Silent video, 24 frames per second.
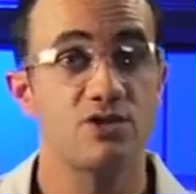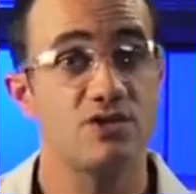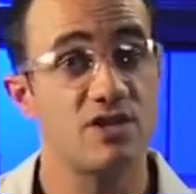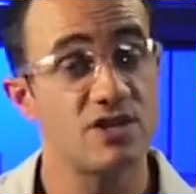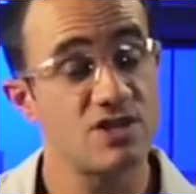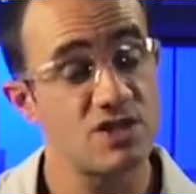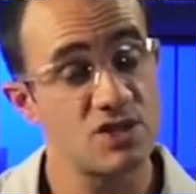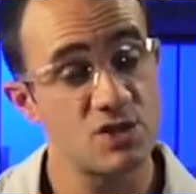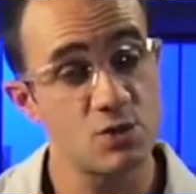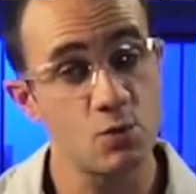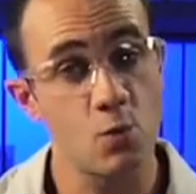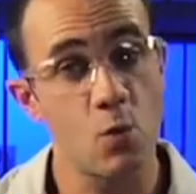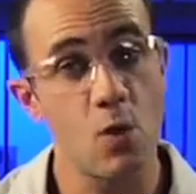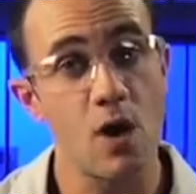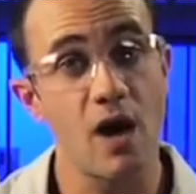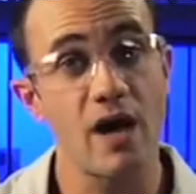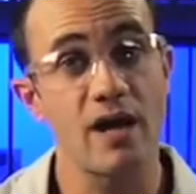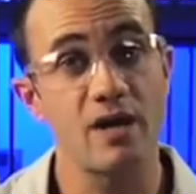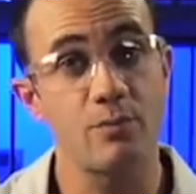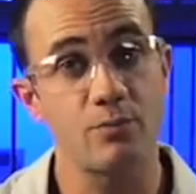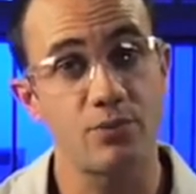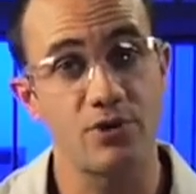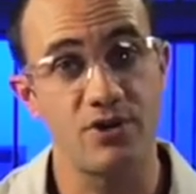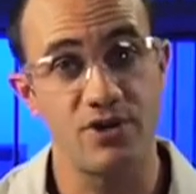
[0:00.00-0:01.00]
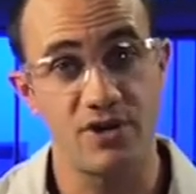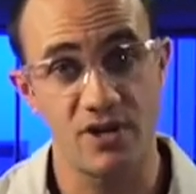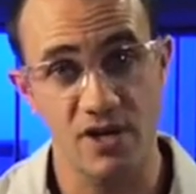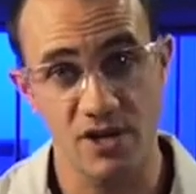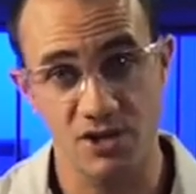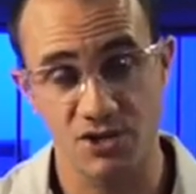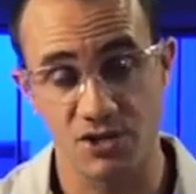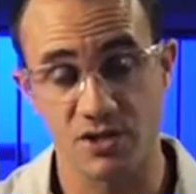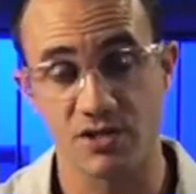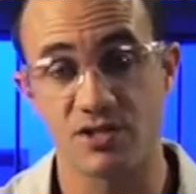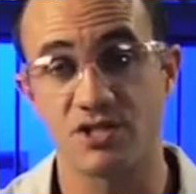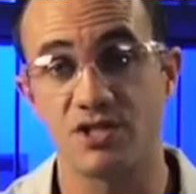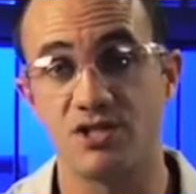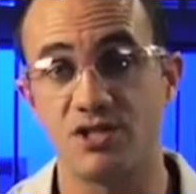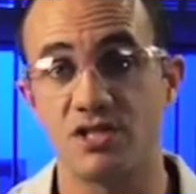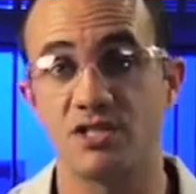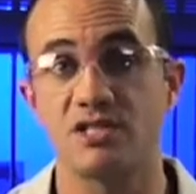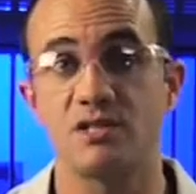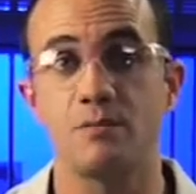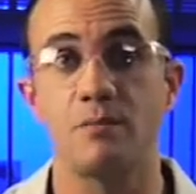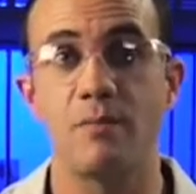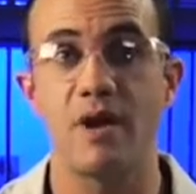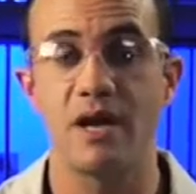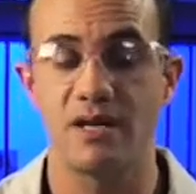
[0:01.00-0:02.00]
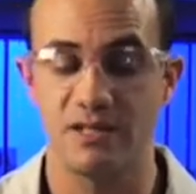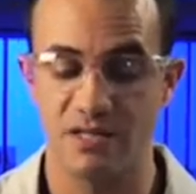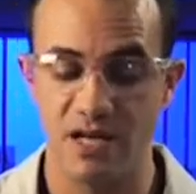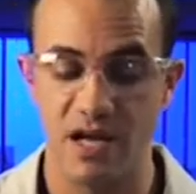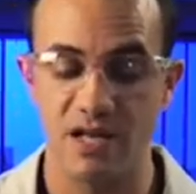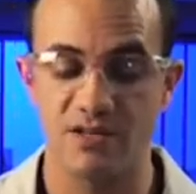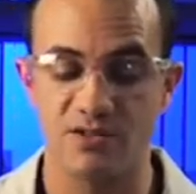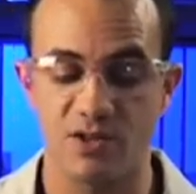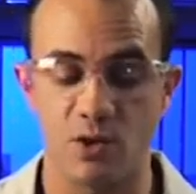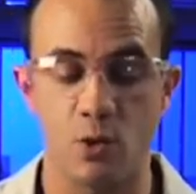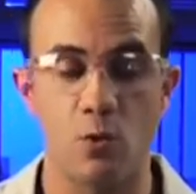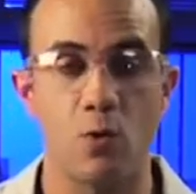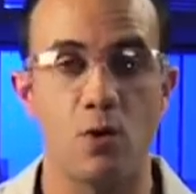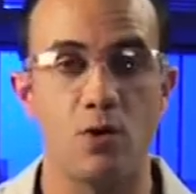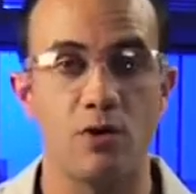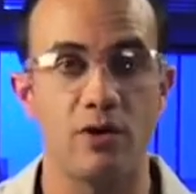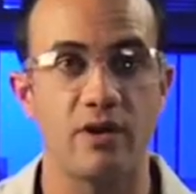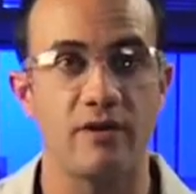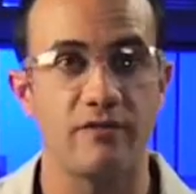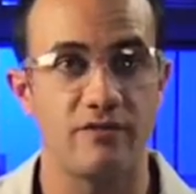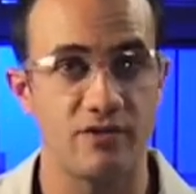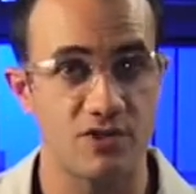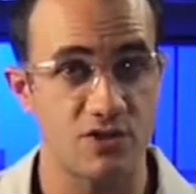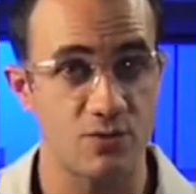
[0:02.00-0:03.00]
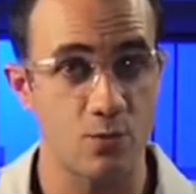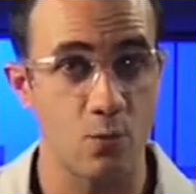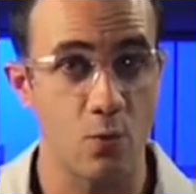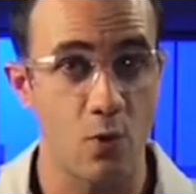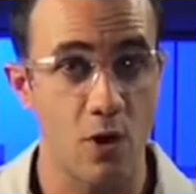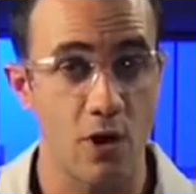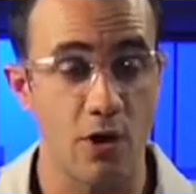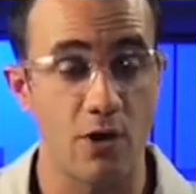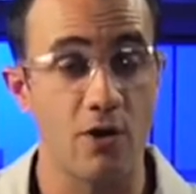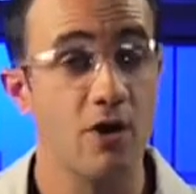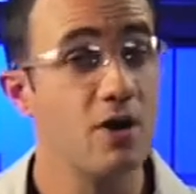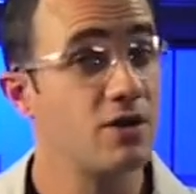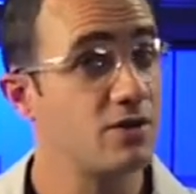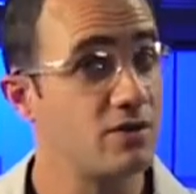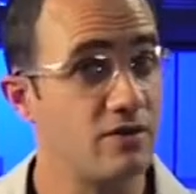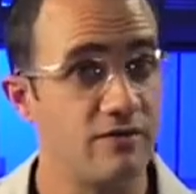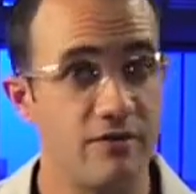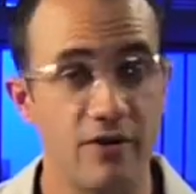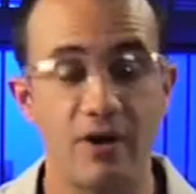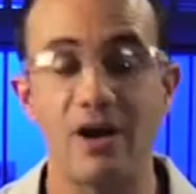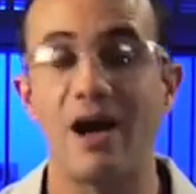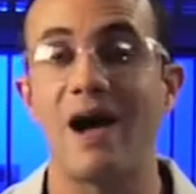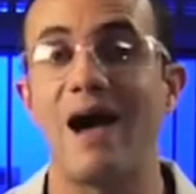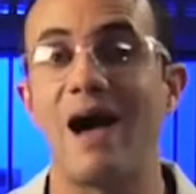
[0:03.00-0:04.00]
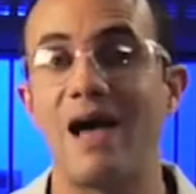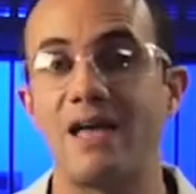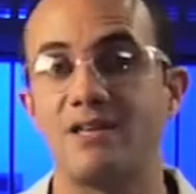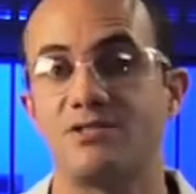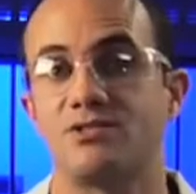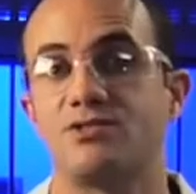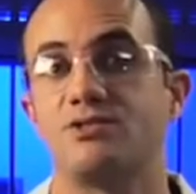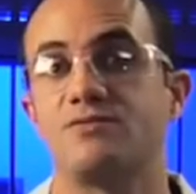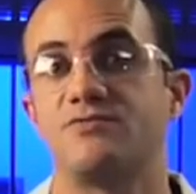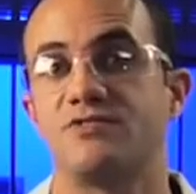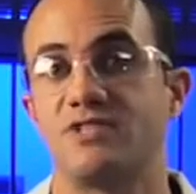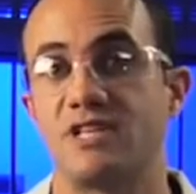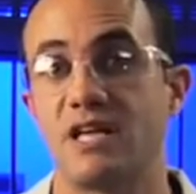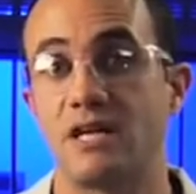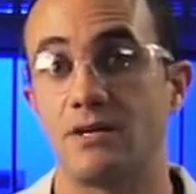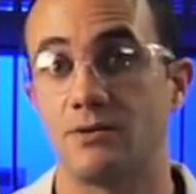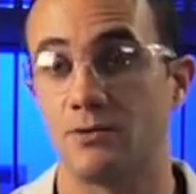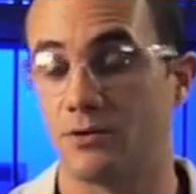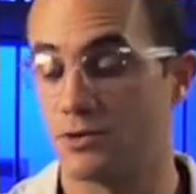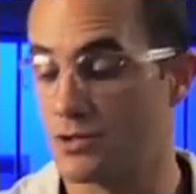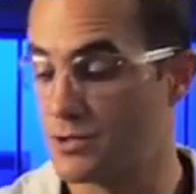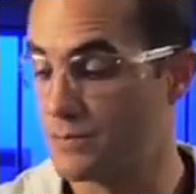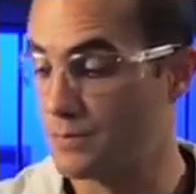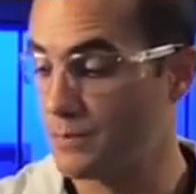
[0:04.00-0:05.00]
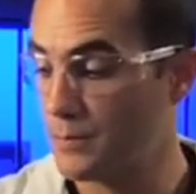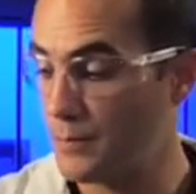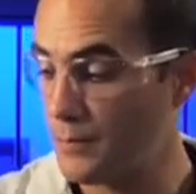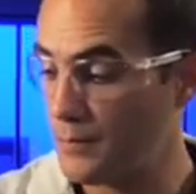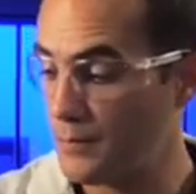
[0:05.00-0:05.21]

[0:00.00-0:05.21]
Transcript: So this is why in production, Syngenta maintains the quality of its water to the very highest of standards.